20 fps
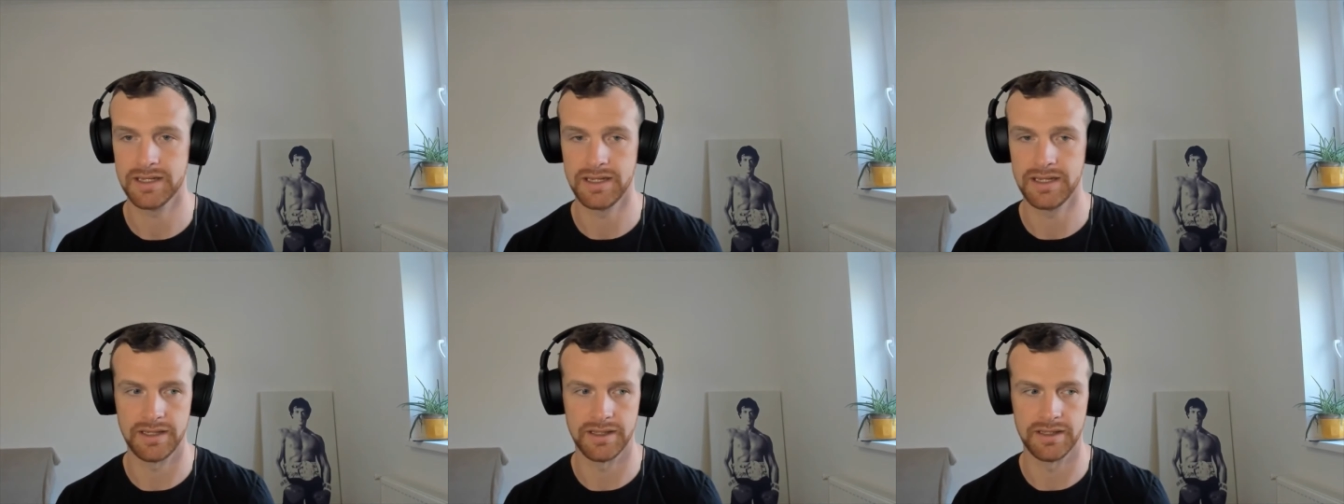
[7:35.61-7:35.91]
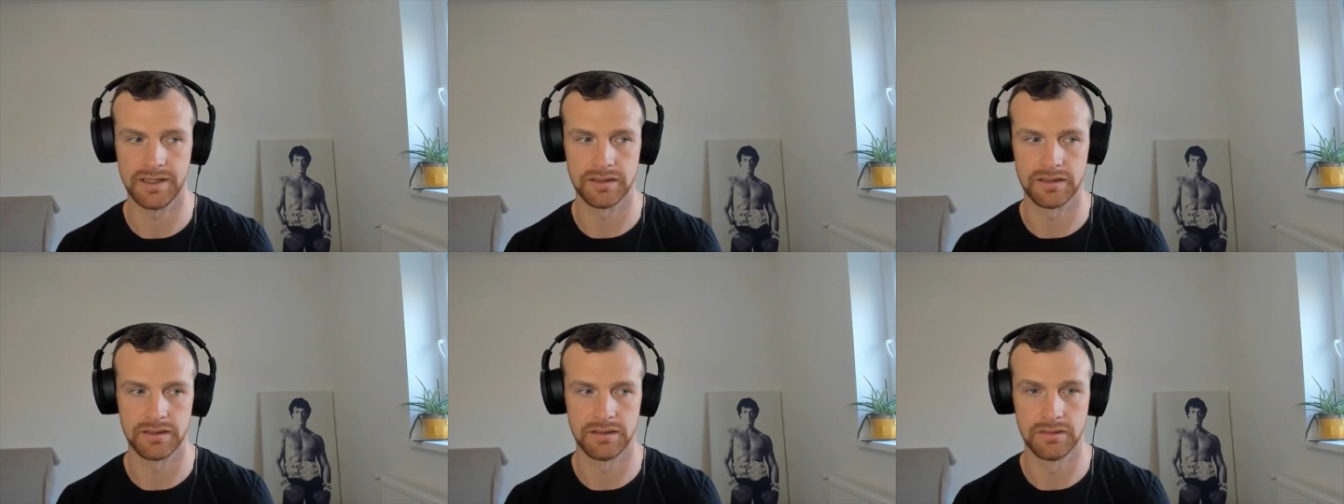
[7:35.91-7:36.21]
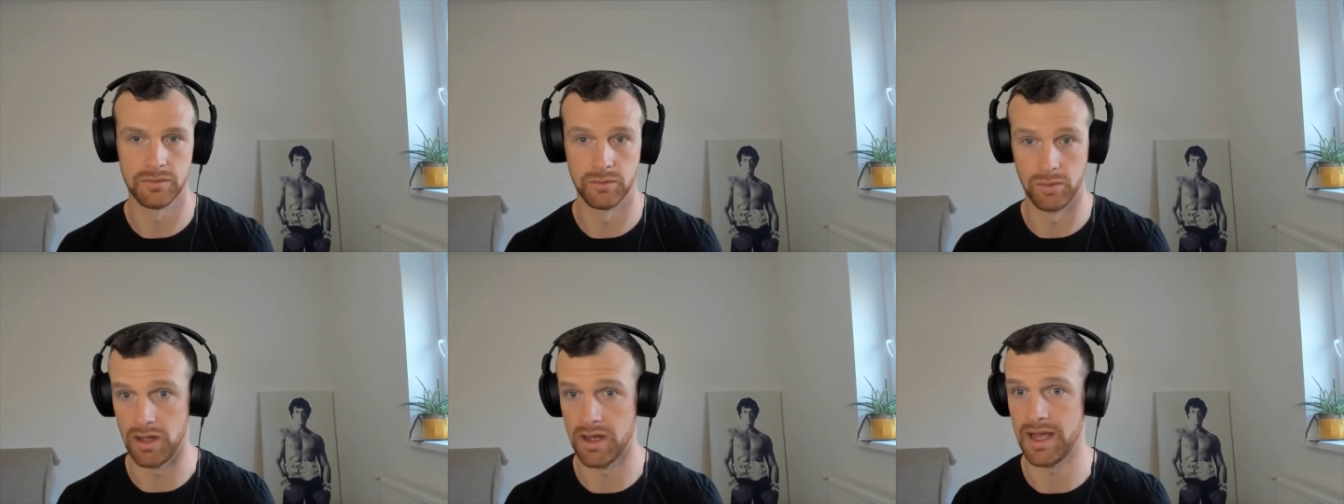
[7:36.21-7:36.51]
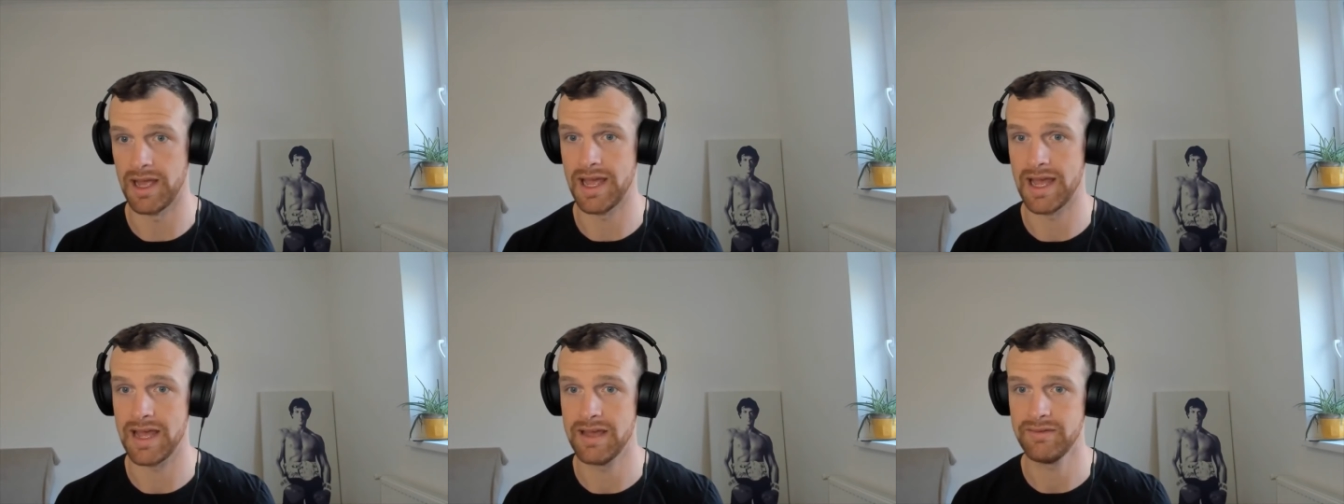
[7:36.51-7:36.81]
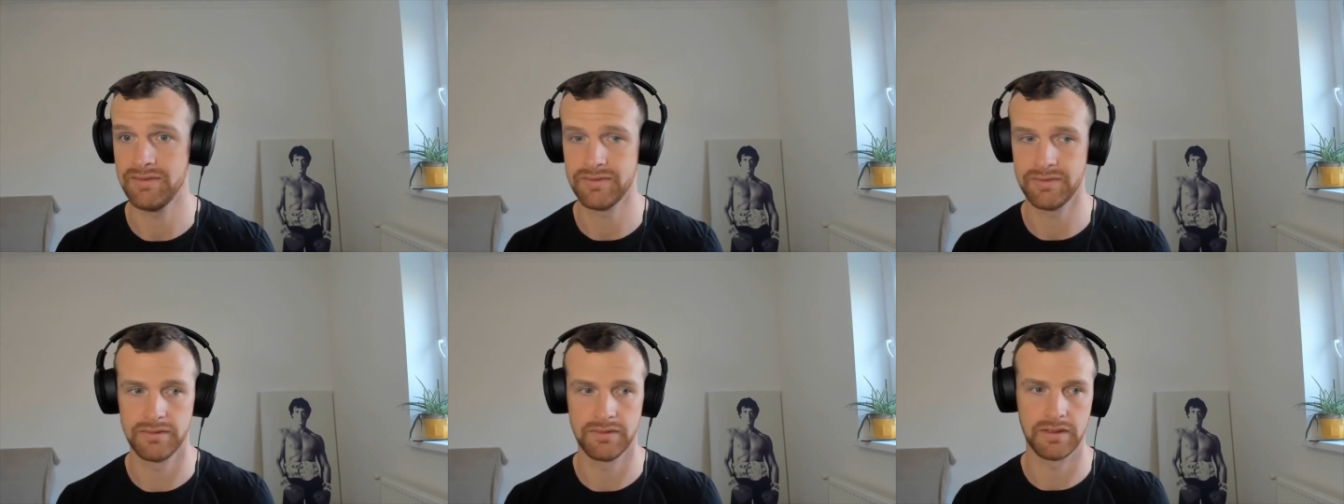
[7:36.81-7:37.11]
is what I
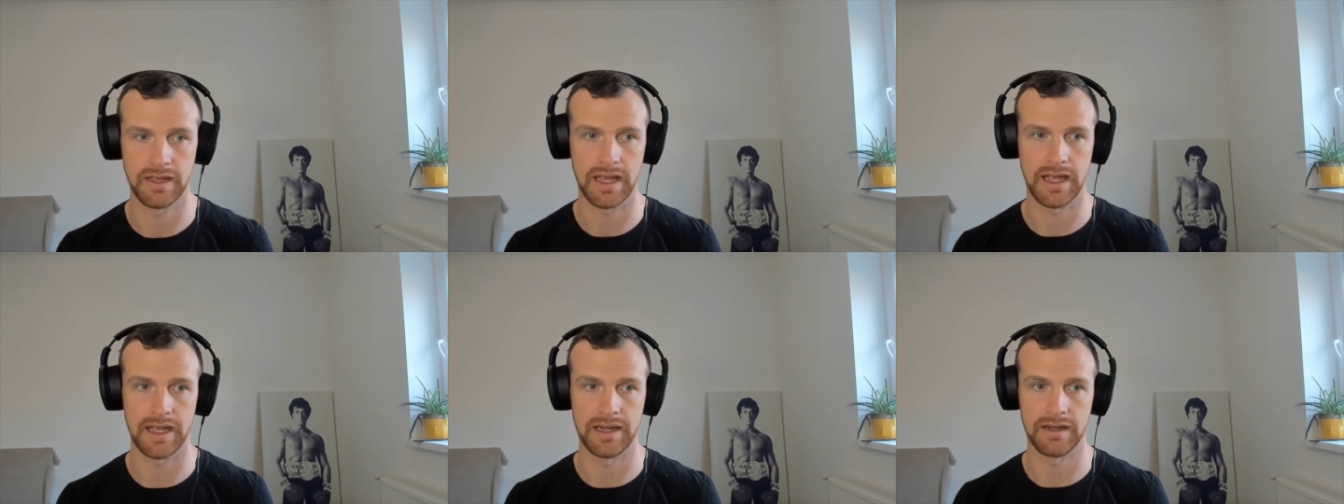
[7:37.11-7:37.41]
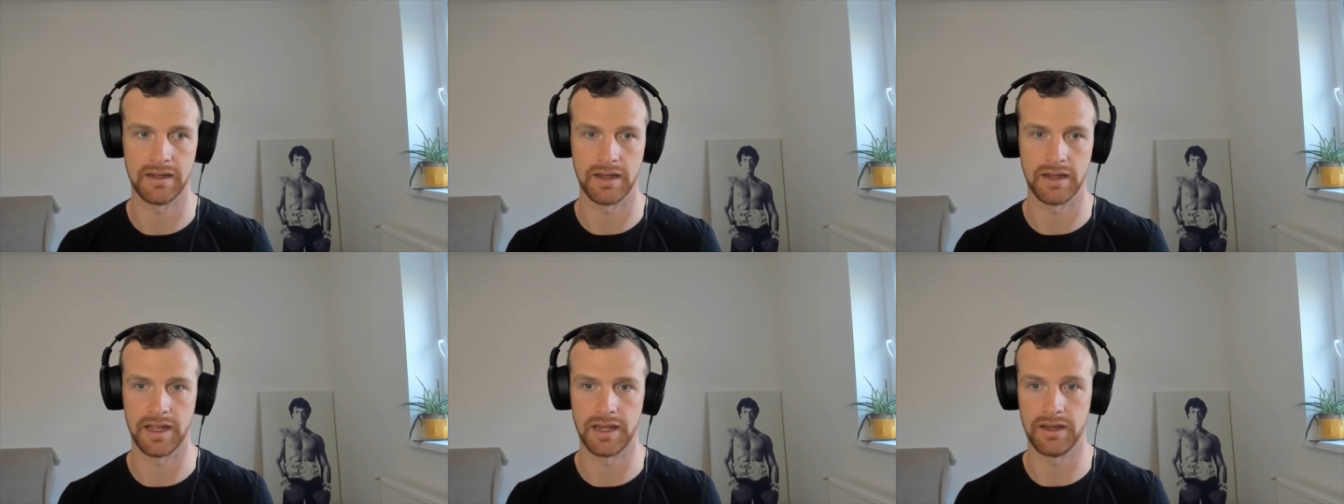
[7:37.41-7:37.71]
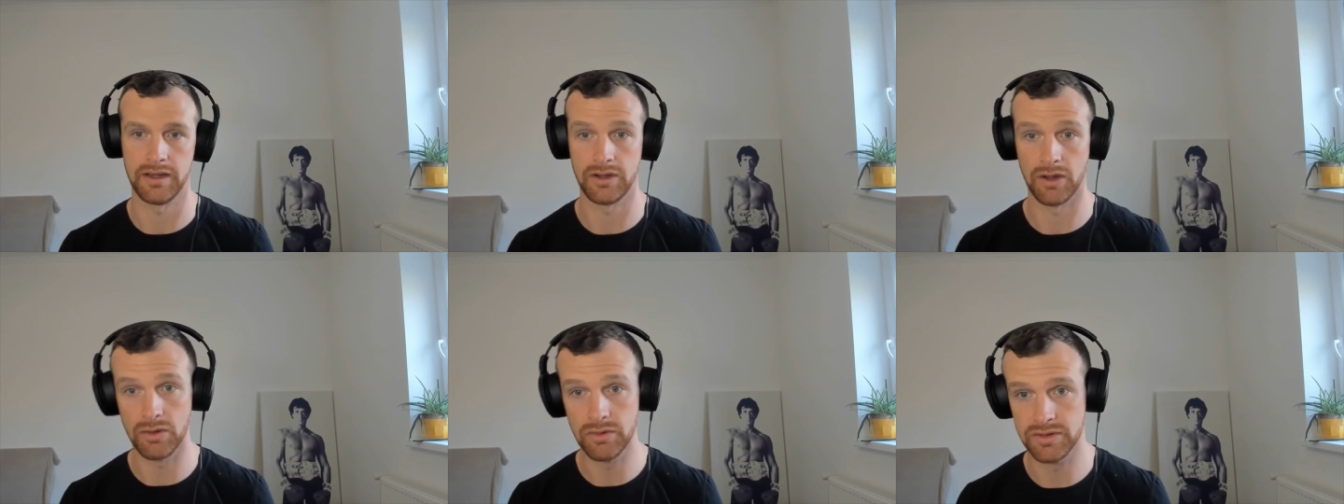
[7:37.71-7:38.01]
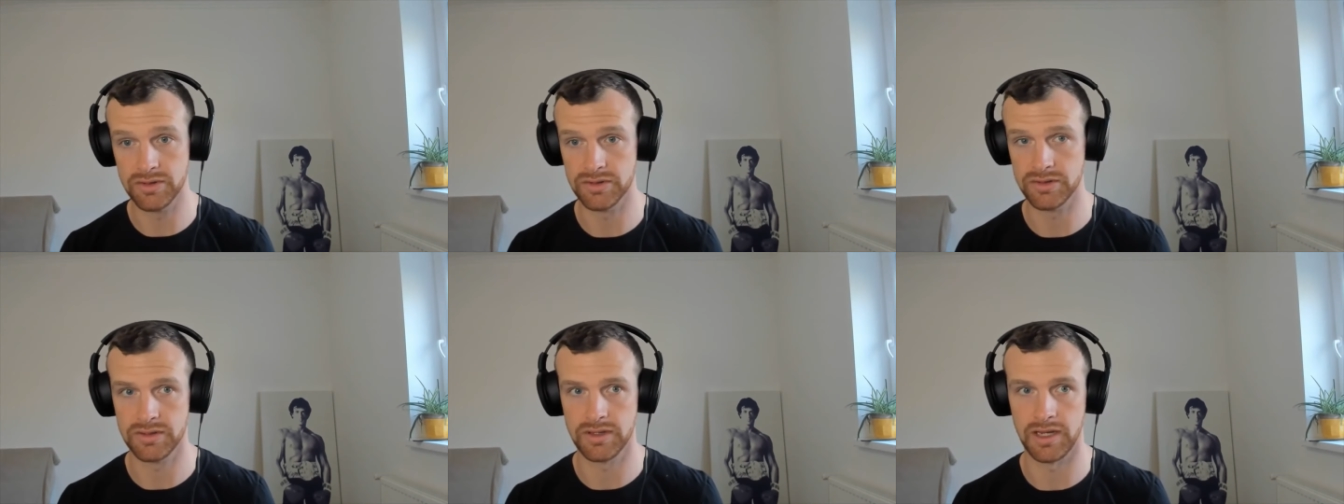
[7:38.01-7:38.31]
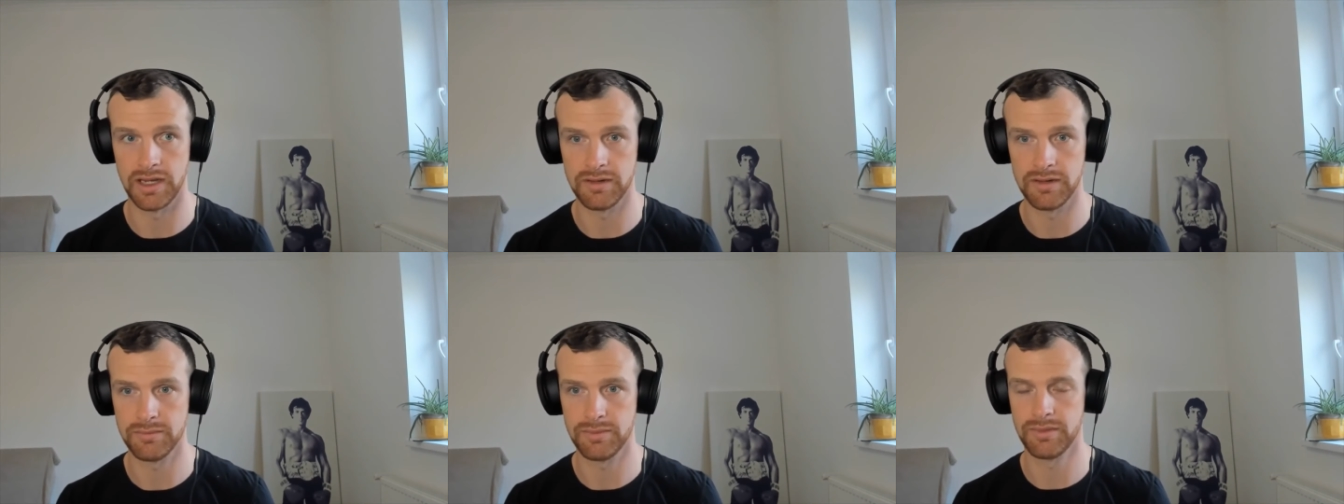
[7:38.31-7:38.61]
have, and I go to
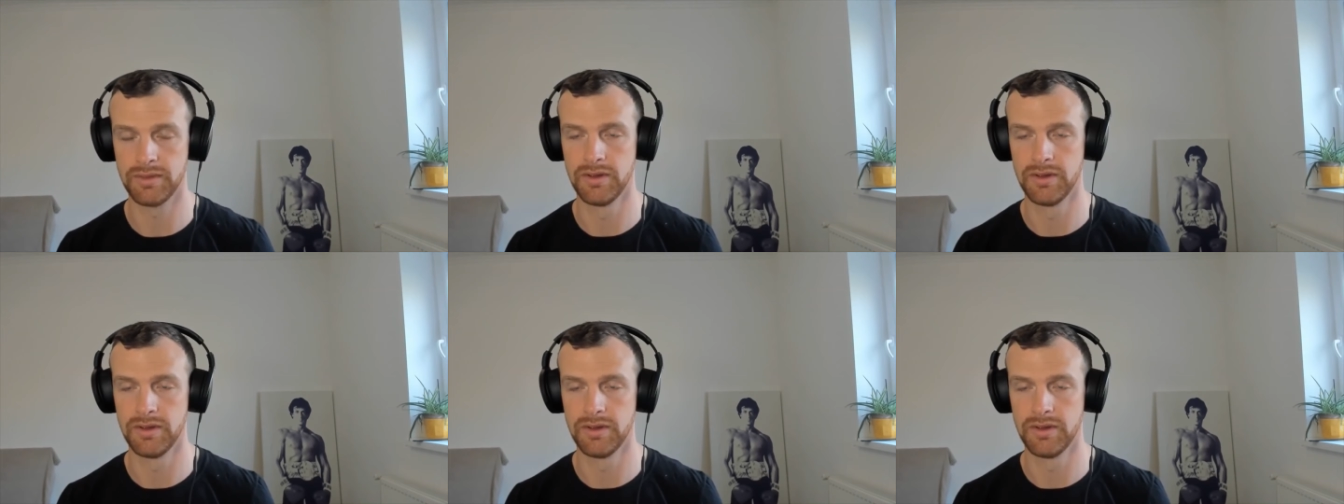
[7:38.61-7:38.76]
sleep